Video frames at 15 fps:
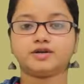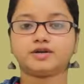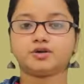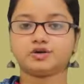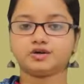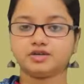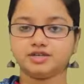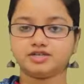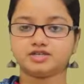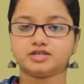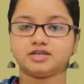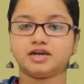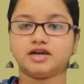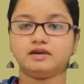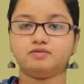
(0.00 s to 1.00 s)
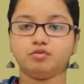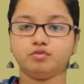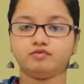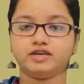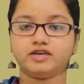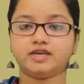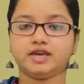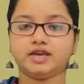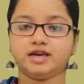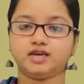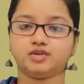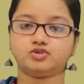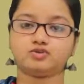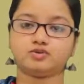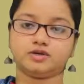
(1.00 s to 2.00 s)
recognition and moving
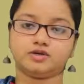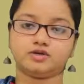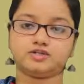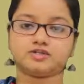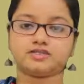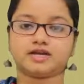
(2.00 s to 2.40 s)
ahead towards